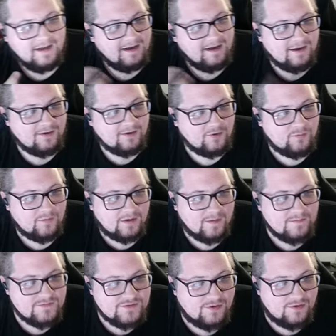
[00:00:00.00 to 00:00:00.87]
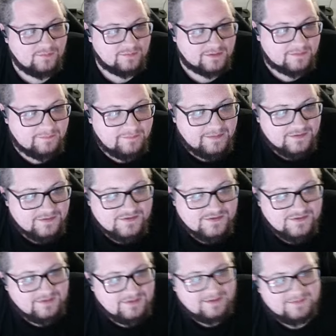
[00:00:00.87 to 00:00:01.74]
I don't know where I was going with the meals,
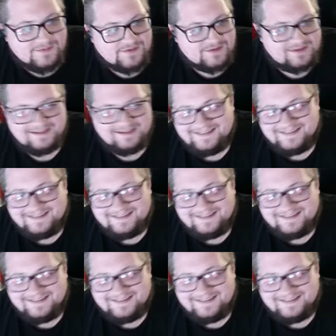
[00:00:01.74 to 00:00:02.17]
dude. That was...